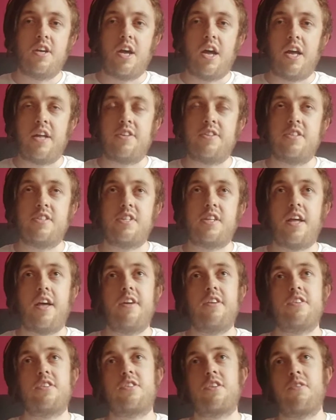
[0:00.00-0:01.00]
and
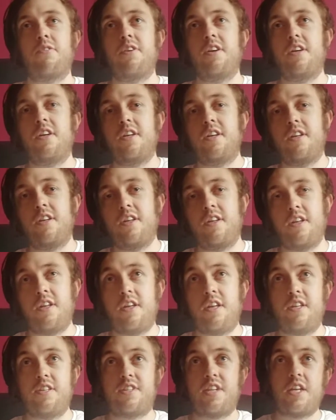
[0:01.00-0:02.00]
so
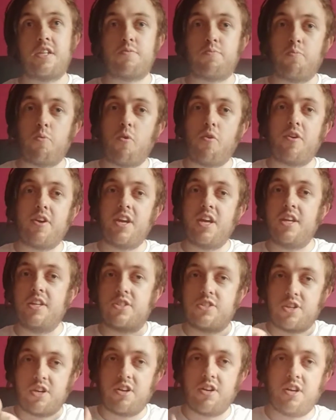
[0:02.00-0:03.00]
it says war
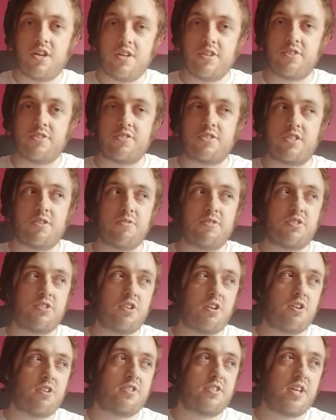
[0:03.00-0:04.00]
eternal, so it's
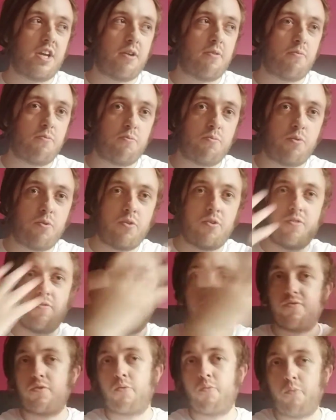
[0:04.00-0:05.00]
not a war
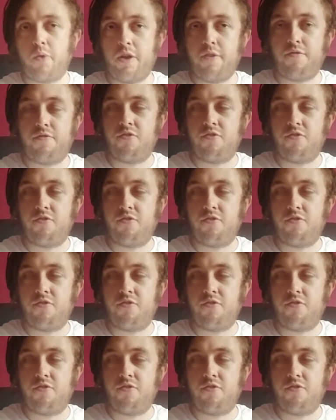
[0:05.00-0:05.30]
with